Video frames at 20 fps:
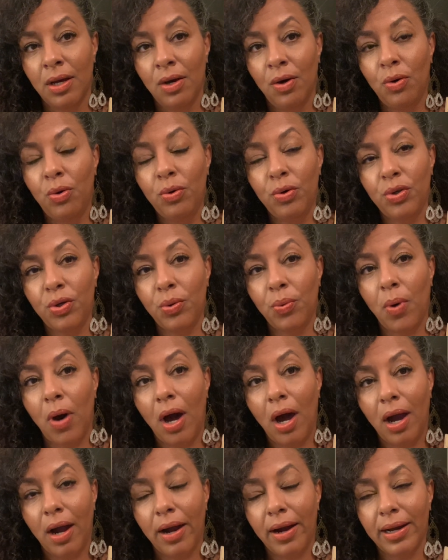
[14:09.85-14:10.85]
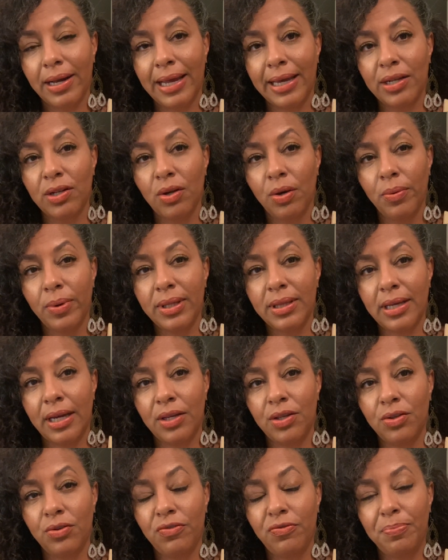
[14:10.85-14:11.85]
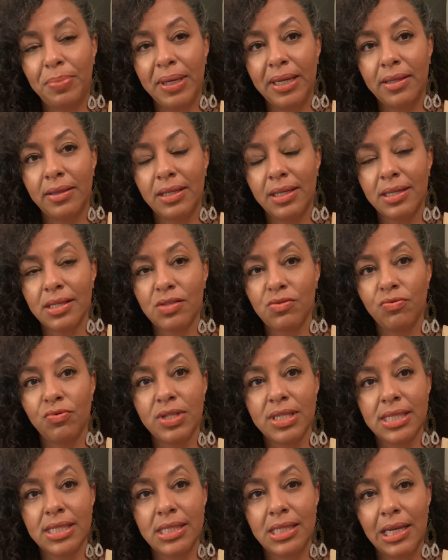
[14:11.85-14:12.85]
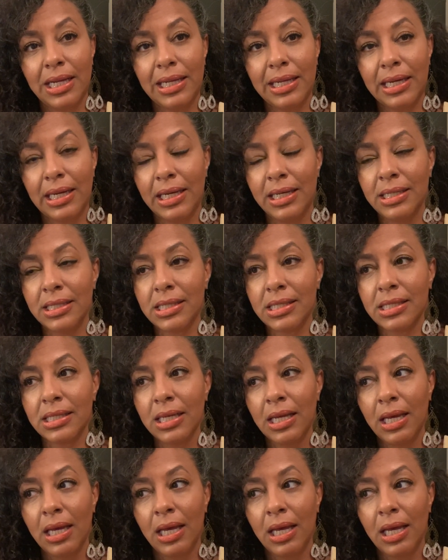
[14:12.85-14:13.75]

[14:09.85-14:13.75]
who you are, like knowing that you've been this resilient,